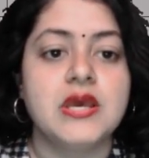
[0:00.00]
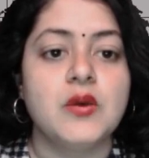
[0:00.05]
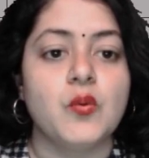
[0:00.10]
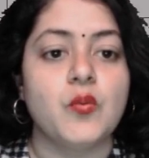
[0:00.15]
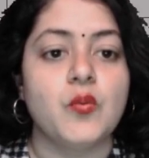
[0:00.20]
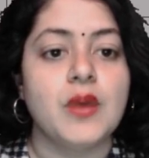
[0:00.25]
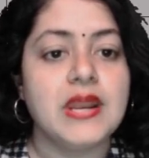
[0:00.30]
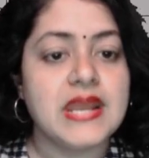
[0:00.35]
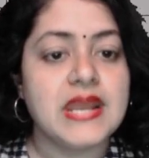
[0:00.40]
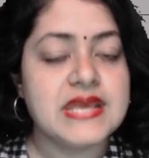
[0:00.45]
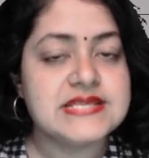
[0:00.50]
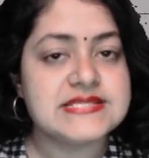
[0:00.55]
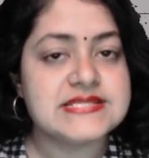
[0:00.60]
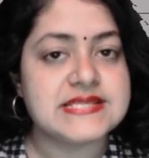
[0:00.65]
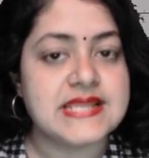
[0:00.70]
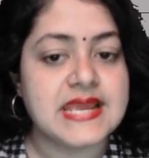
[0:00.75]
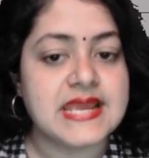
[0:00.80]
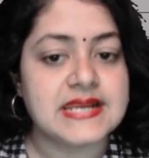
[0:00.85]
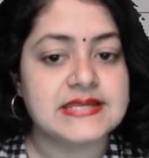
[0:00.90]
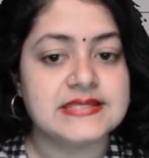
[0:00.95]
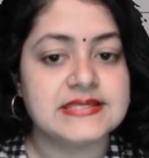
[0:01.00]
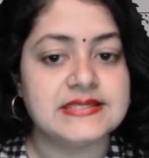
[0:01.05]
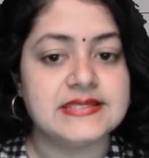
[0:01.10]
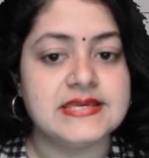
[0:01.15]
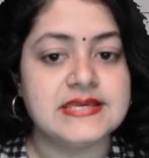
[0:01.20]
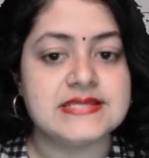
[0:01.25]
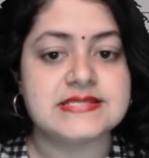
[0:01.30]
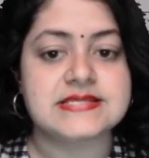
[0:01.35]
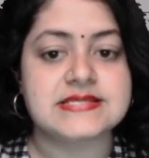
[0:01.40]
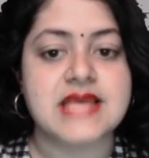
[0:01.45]
When I select
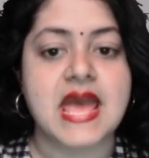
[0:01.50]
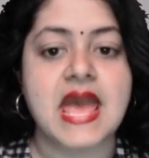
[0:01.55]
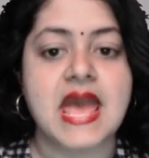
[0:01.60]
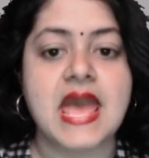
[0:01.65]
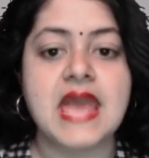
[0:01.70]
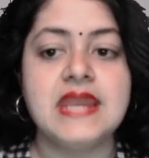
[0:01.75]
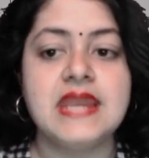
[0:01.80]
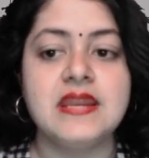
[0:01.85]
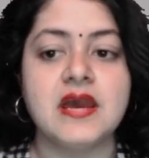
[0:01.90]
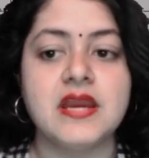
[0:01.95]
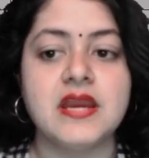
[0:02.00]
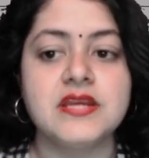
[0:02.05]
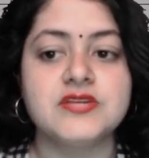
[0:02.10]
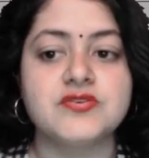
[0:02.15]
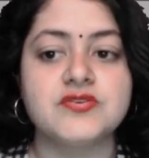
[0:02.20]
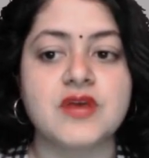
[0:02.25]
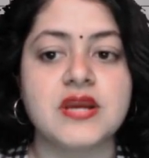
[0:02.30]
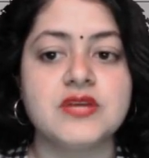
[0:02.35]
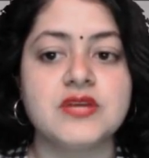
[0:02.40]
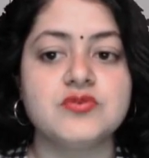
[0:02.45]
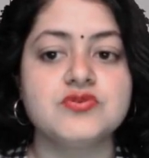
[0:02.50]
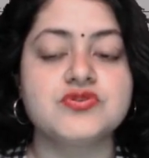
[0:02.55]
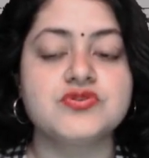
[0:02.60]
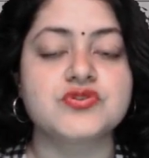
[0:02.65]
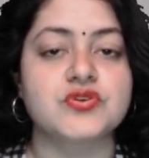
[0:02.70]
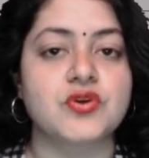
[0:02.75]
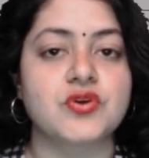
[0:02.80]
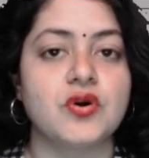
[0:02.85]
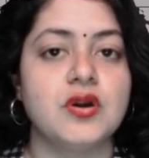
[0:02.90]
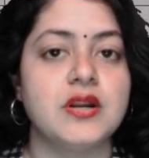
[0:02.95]
this and I try to
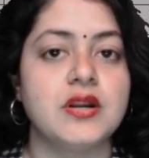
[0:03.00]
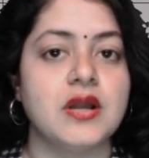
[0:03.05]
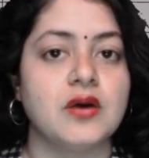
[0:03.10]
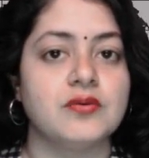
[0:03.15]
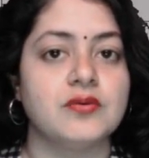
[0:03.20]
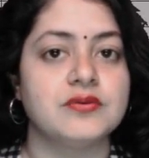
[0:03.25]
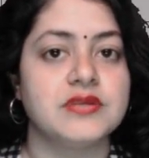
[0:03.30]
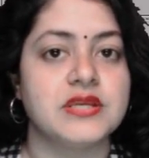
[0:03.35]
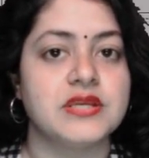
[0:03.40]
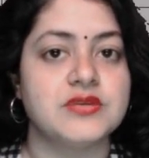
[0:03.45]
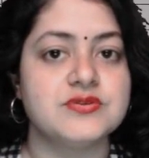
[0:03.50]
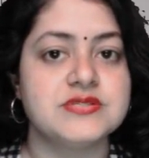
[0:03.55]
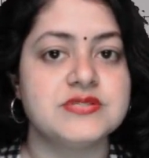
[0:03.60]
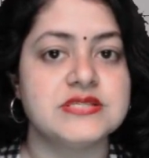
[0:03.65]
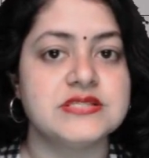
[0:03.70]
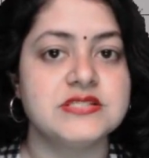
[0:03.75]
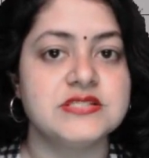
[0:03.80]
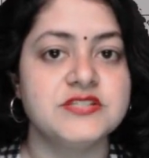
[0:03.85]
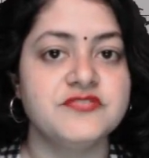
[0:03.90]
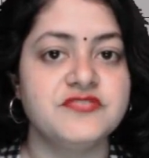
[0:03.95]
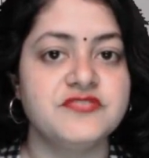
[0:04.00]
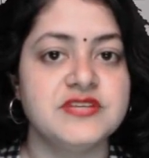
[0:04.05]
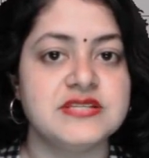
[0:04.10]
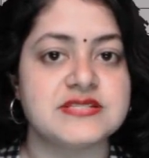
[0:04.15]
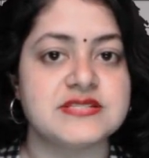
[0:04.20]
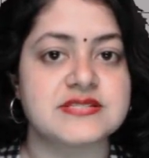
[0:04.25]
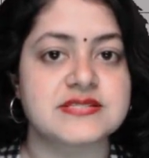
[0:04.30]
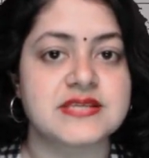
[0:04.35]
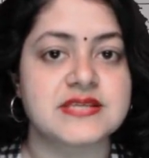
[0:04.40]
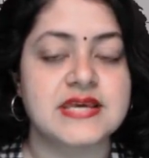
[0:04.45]
scroll down, can you see the
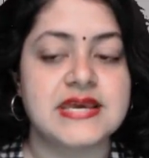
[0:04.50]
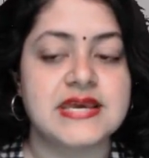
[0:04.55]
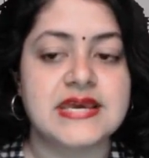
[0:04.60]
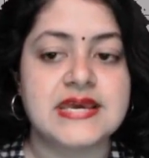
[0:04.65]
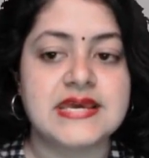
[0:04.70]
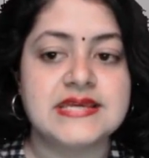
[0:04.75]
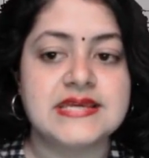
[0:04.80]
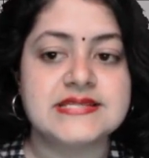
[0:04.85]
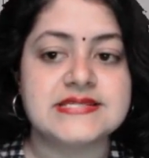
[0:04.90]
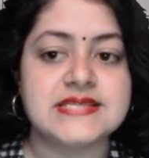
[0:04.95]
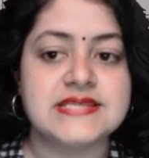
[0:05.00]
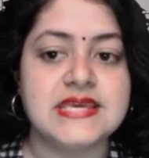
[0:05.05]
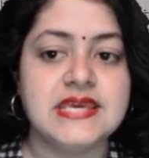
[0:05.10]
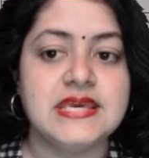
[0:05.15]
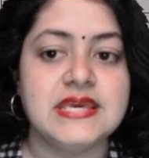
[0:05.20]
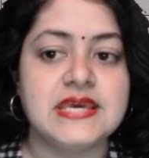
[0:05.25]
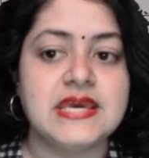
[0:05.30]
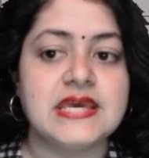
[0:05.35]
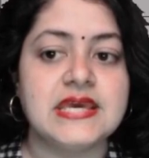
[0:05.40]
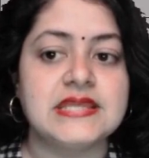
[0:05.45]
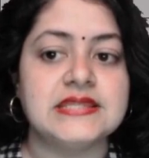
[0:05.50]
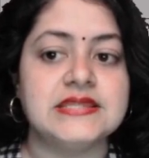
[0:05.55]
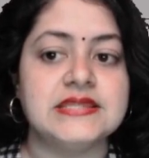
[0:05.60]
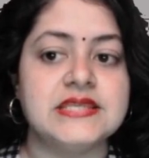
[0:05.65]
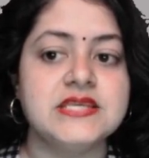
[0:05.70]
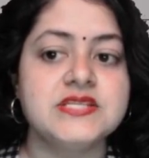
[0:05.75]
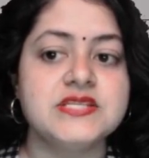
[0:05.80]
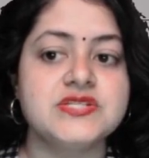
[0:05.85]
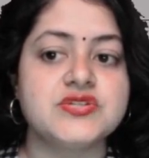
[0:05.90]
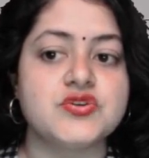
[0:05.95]
difference? See,
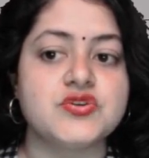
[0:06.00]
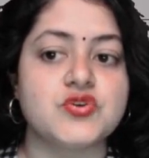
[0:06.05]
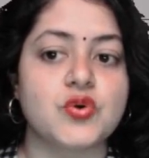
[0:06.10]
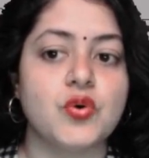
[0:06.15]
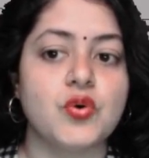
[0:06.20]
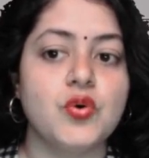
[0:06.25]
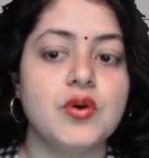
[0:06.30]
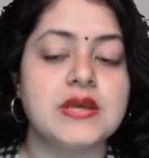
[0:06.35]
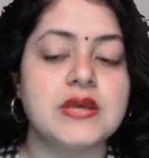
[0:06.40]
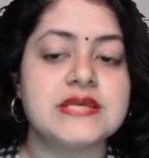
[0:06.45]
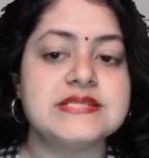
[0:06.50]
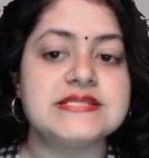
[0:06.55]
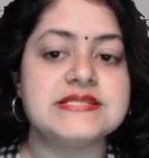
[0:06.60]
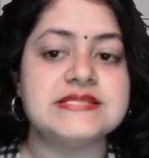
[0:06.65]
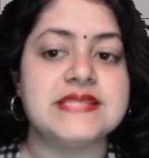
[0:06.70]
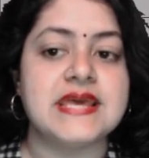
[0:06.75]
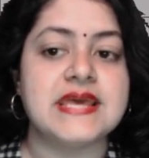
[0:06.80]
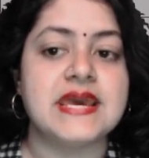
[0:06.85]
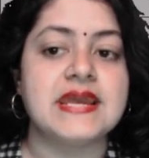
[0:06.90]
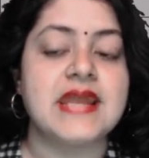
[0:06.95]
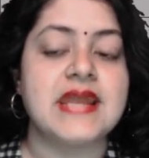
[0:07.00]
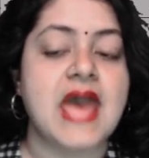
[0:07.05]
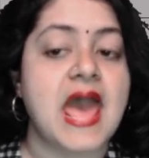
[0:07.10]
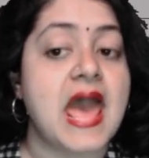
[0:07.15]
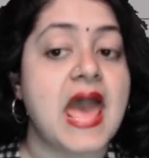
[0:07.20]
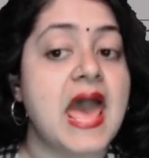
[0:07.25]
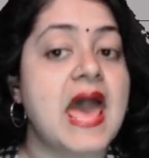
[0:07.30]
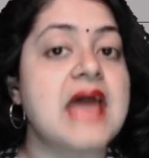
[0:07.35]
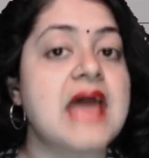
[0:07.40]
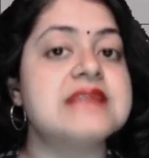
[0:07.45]
this row is there
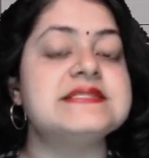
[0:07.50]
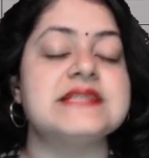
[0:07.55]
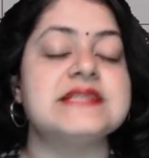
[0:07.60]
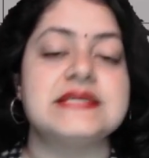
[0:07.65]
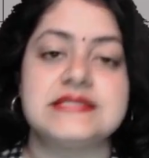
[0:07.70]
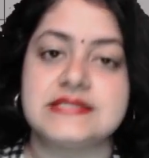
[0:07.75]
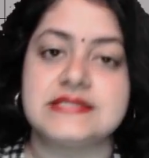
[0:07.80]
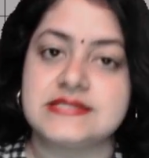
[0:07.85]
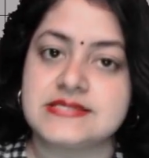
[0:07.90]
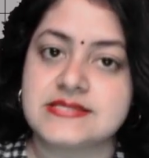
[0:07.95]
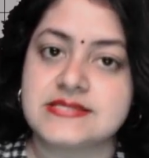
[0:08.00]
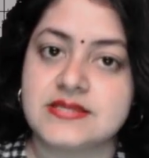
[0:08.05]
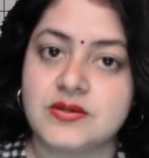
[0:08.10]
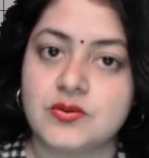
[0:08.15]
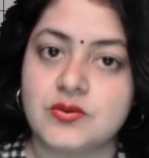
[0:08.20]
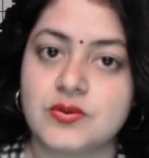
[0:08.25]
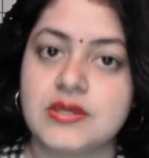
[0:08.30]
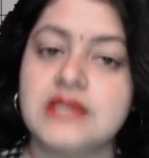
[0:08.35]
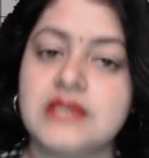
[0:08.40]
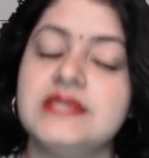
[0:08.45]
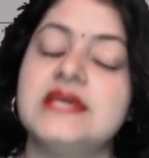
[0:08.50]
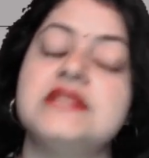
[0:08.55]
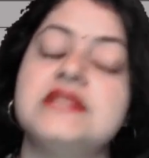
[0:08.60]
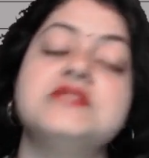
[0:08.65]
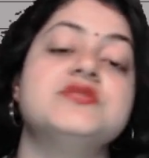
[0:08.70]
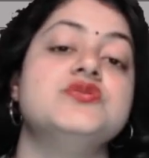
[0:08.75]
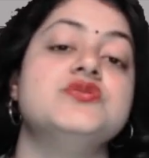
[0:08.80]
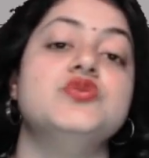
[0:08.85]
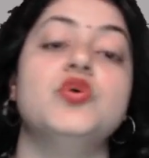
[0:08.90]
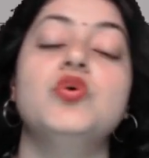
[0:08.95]
as it is. Okay, there is
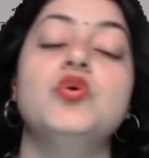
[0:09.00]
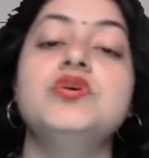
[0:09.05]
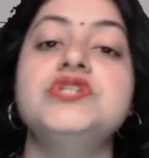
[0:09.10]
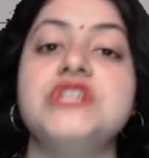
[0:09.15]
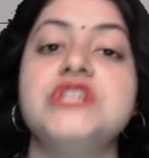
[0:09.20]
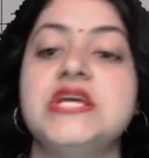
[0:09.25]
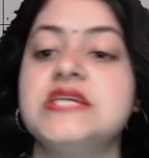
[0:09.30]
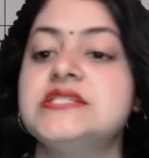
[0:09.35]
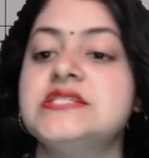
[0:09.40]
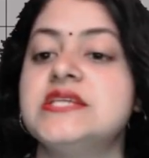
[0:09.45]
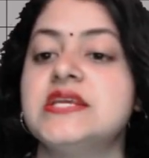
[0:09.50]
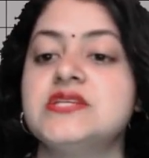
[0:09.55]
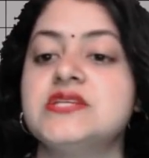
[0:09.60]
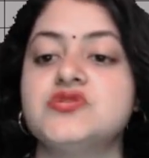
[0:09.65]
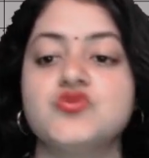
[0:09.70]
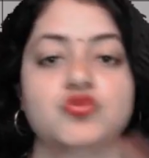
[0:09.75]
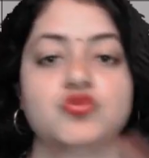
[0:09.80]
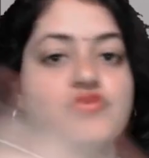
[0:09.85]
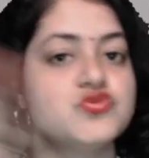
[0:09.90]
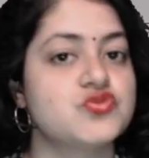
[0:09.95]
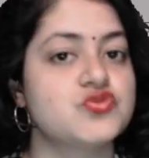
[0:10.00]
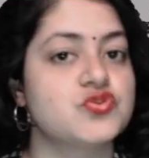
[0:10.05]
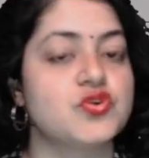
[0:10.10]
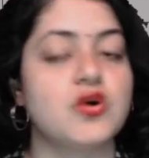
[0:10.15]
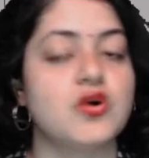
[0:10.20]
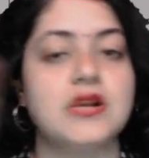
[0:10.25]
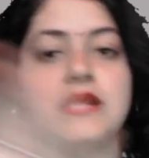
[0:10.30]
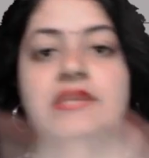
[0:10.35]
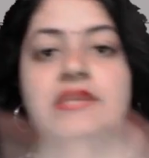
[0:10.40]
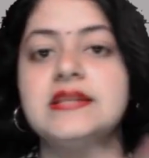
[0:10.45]
no change, there is no
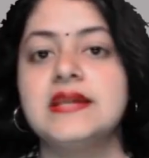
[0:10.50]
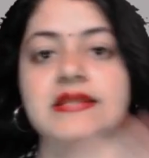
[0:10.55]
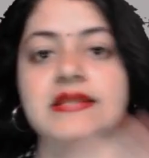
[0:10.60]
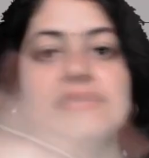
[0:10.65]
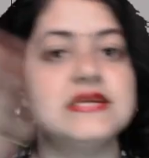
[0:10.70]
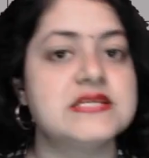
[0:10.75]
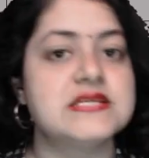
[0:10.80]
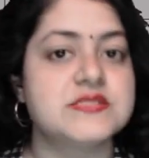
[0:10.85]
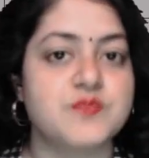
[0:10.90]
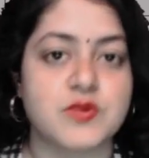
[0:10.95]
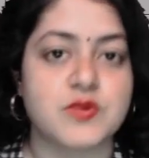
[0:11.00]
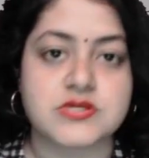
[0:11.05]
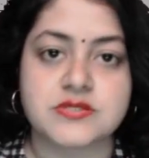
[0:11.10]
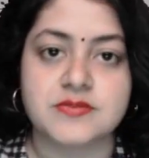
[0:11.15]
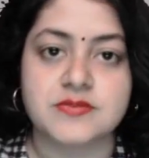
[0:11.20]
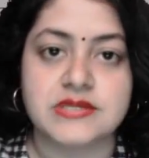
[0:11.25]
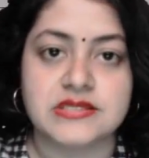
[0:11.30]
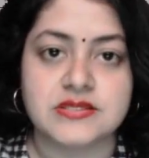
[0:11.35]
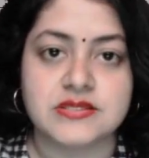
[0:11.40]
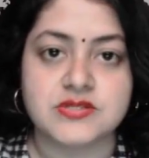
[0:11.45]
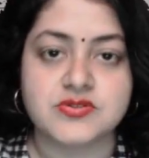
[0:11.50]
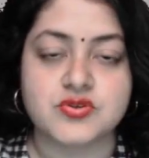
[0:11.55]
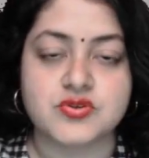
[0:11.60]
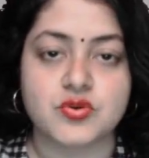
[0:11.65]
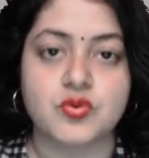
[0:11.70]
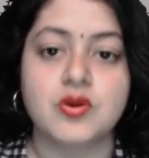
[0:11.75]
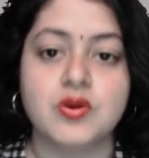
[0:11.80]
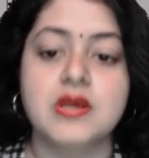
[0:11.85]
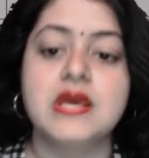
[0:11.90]
scrolling, nothing is possible in this row.